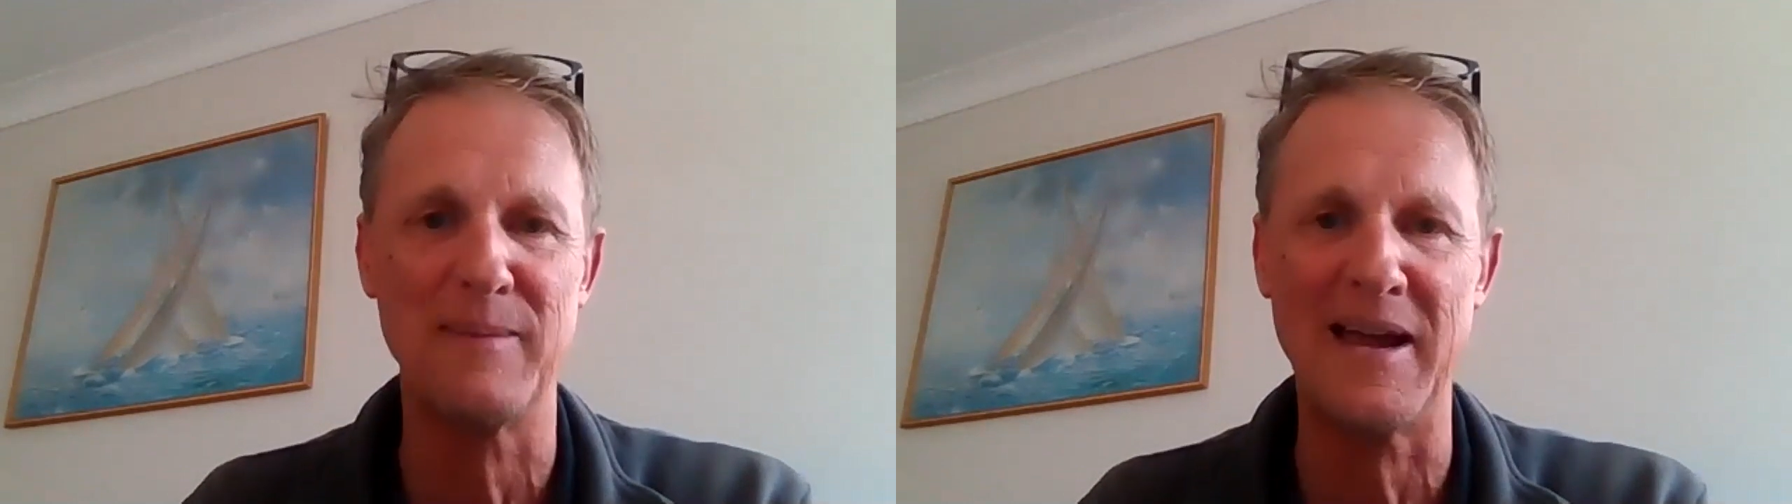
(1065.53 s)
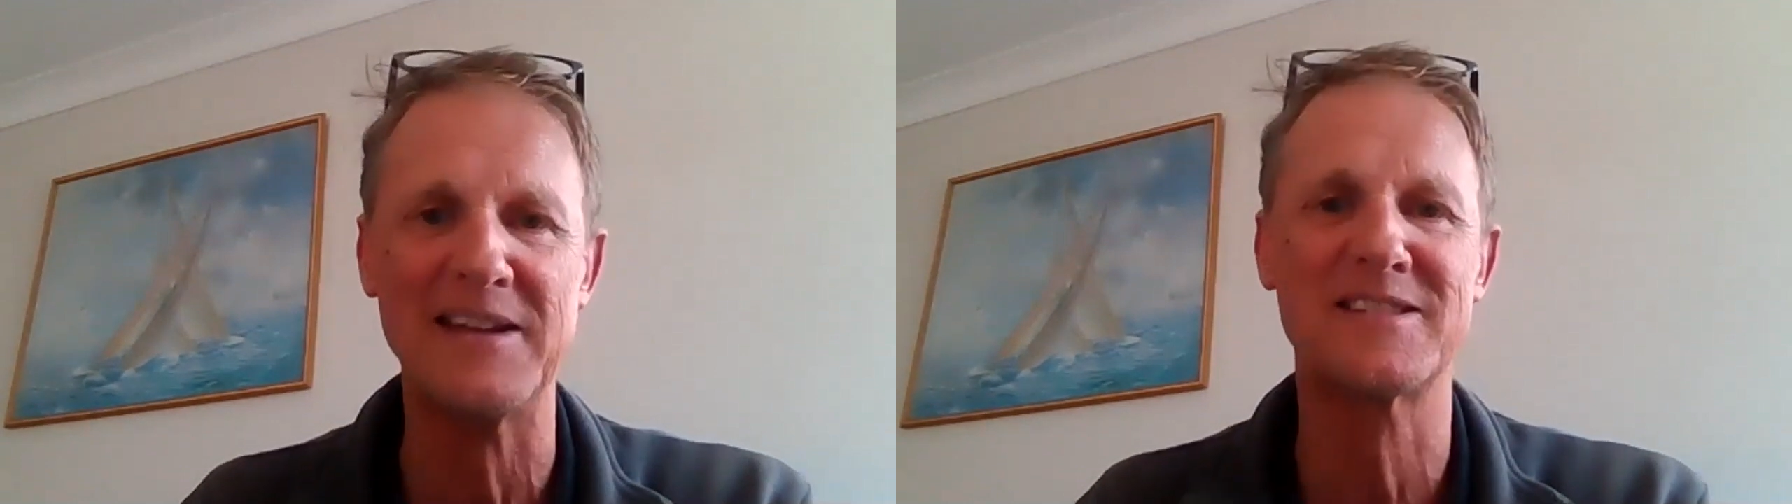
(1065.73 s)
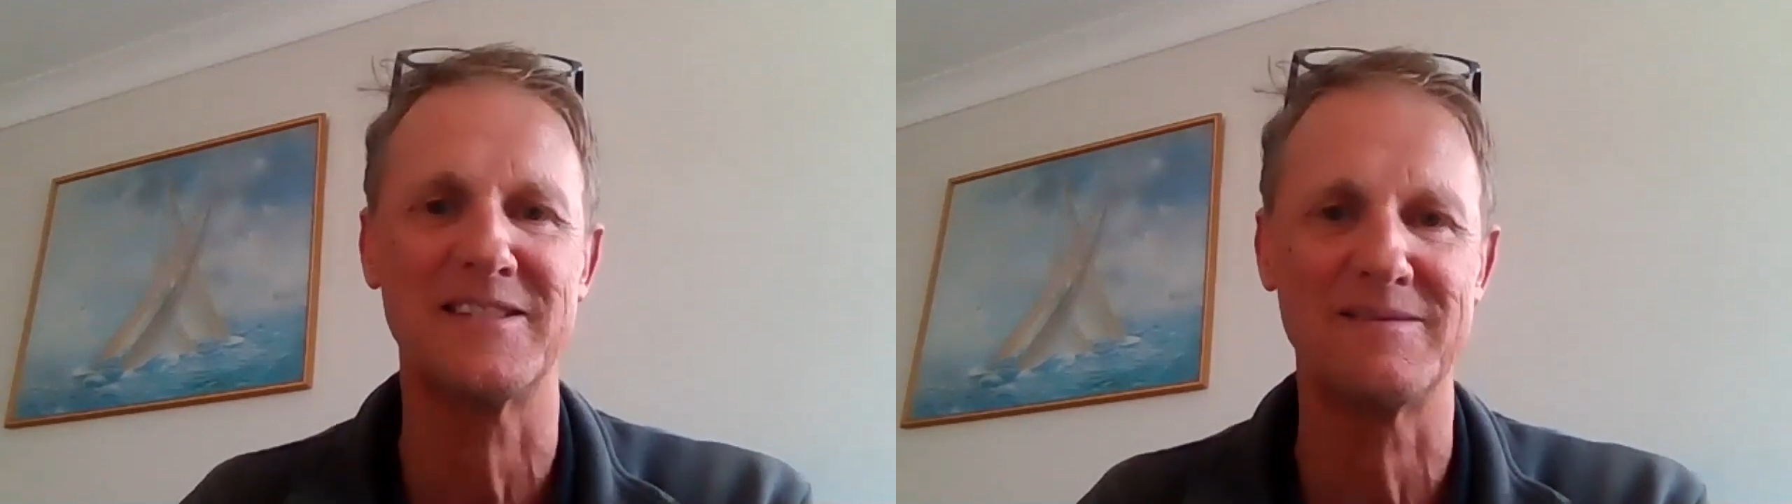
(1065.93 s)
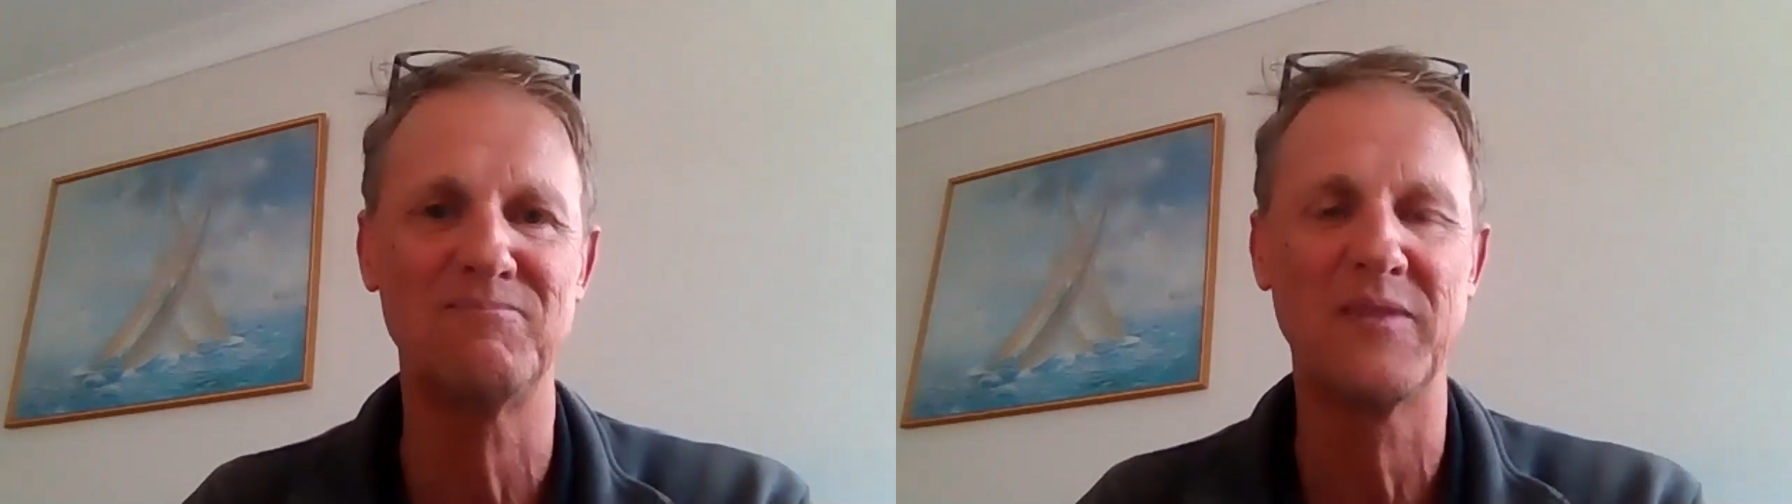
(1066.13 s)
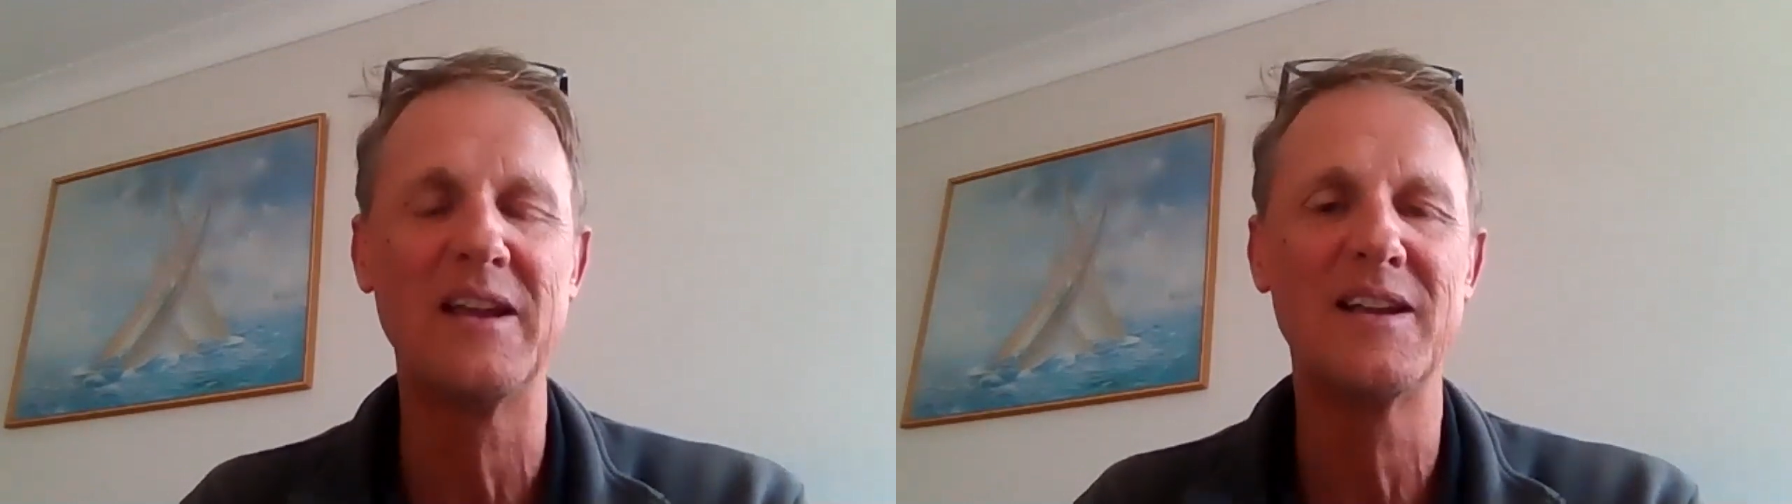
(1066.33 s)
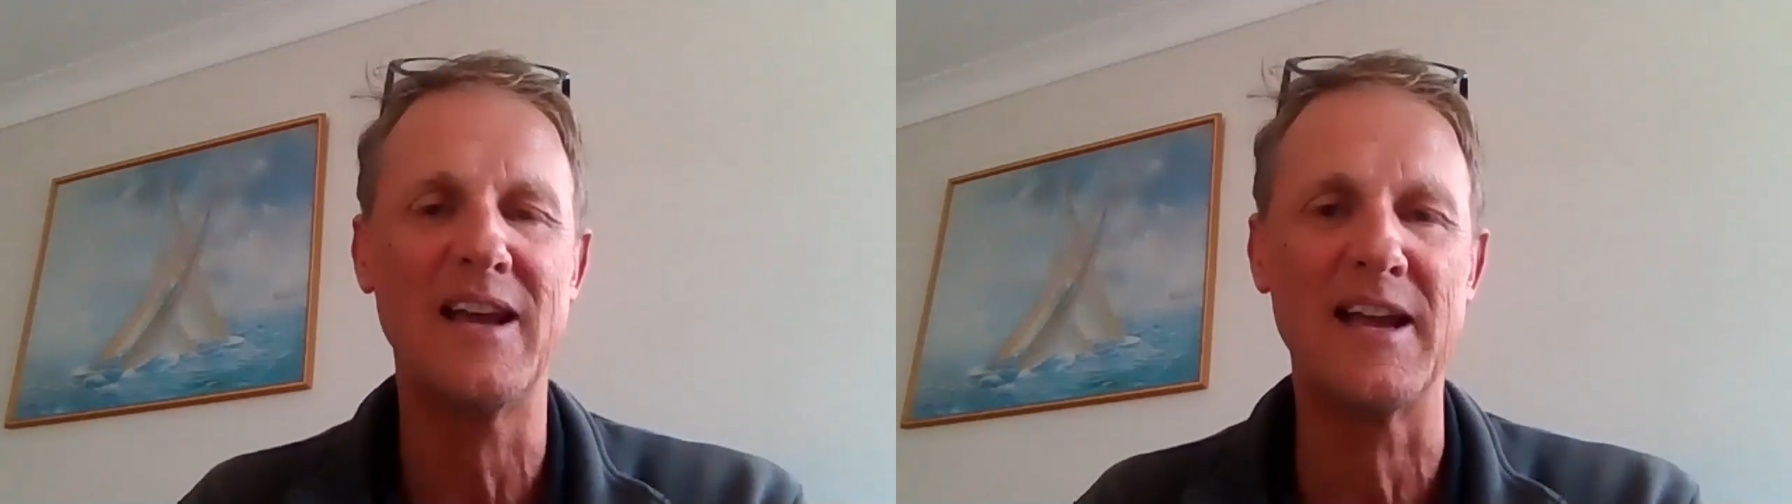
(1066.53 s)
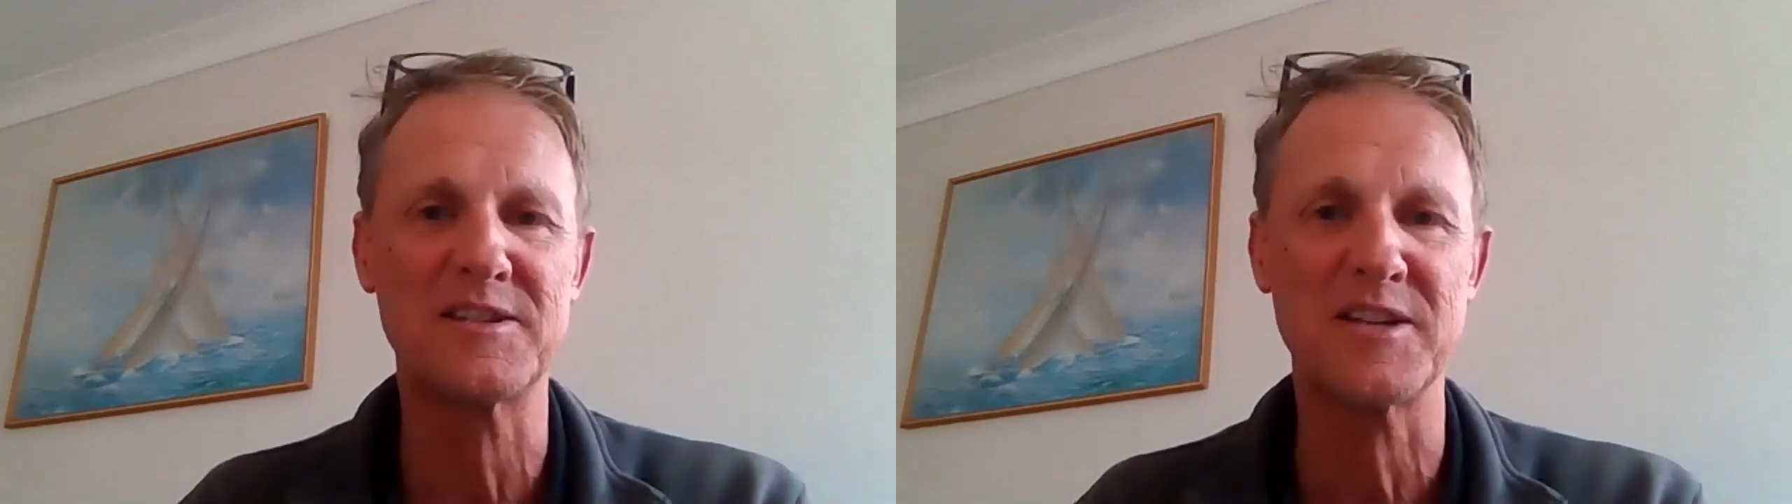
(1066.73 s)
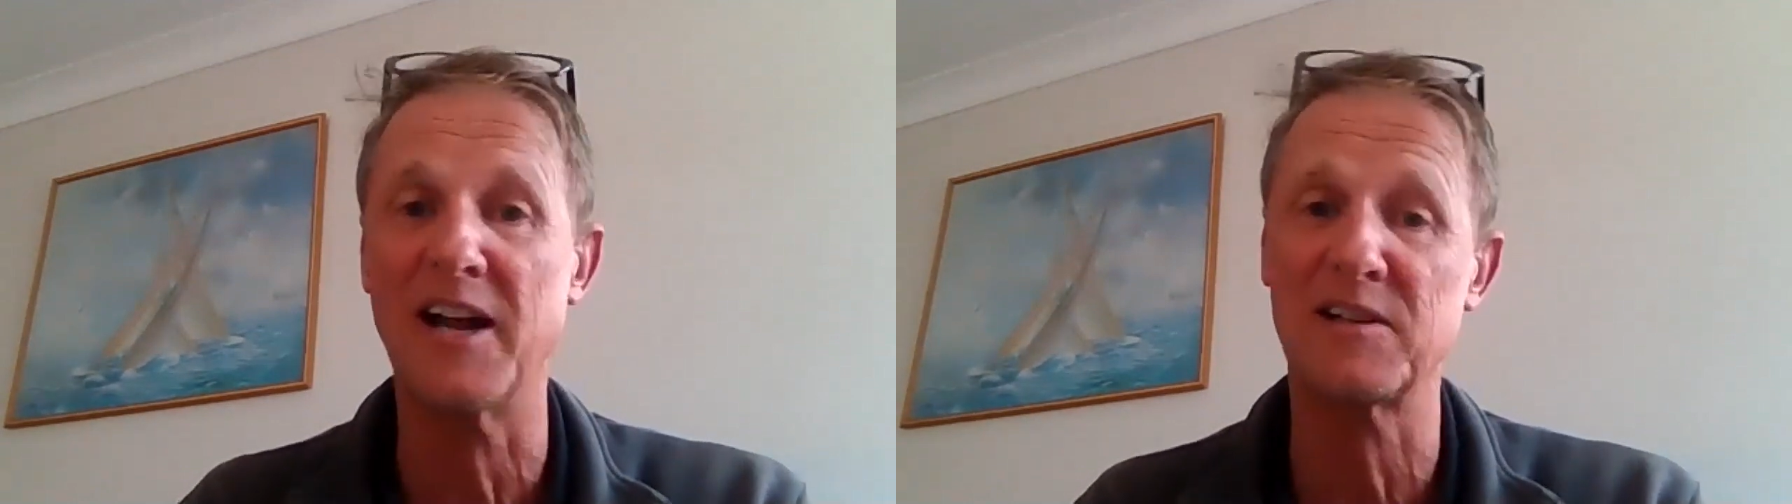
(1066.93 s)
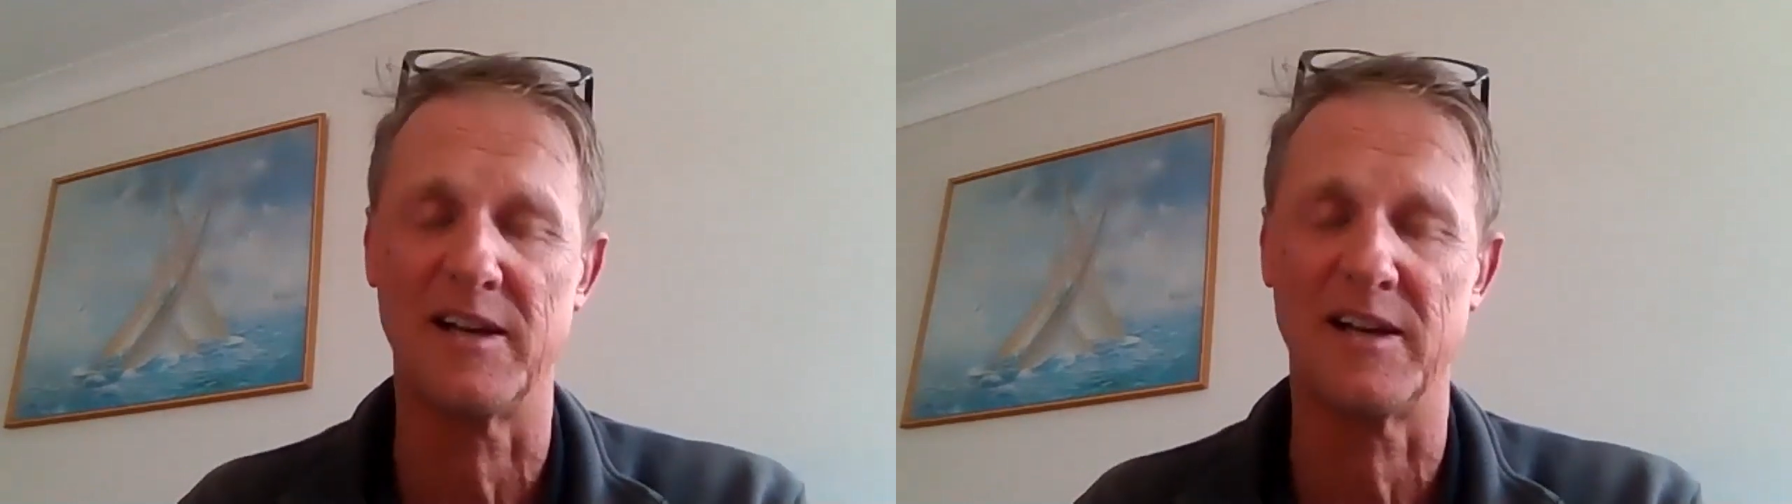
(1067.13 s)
mates and cycle,